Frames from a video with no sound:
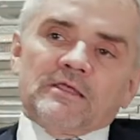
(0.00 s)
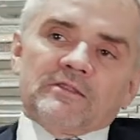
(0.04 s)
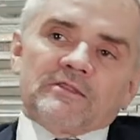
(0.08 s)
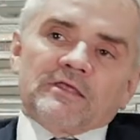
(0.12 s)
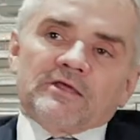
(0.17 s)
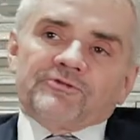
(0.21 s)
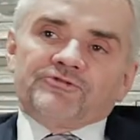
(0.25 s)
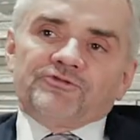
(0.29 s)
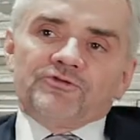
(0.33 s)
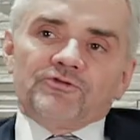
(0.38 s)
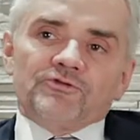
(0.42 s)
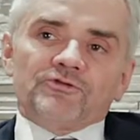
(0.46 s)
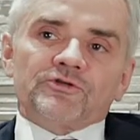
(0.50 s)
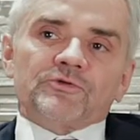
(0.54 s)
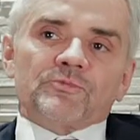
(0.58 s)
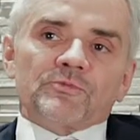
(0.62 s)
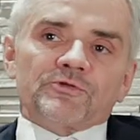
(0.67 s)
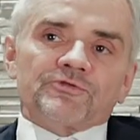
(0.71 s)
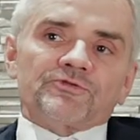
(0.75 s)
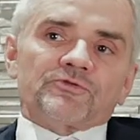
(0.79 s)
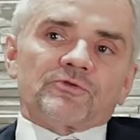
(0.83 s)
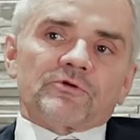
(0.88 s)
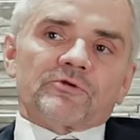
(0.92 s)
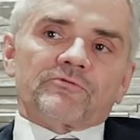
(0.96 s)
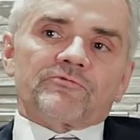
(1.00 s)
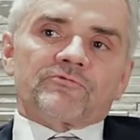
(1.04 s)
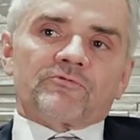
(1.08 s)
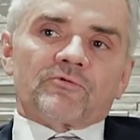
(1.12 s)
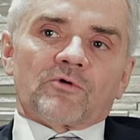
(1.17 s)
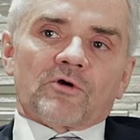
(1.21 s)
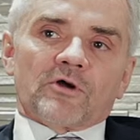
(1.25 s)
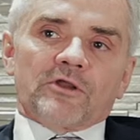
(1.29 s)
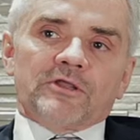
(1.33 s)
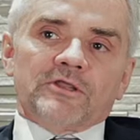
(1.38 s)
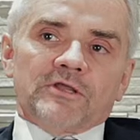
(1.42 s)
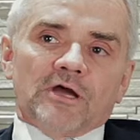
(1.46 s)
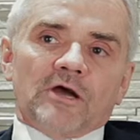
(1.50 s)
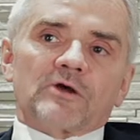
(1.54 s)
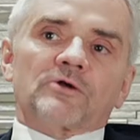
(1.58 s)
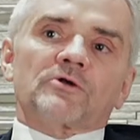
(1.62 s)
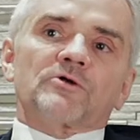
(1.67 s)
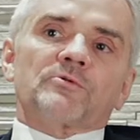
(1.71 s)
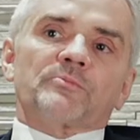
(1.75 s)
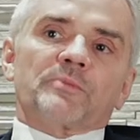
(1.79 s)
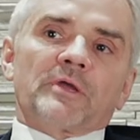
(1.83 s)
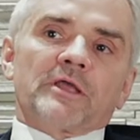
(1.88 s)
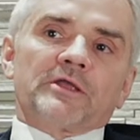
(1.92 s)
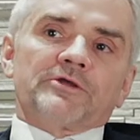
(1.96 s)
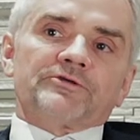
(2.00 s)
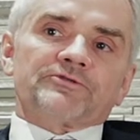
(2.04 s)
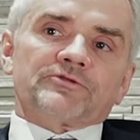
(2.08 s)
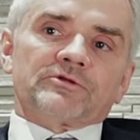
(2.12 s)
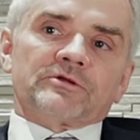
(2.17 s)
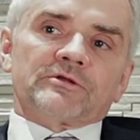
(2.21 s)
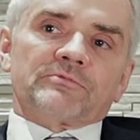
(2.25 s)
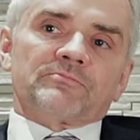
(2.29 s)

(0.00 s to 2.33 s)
that's usually reserved for a younger patient,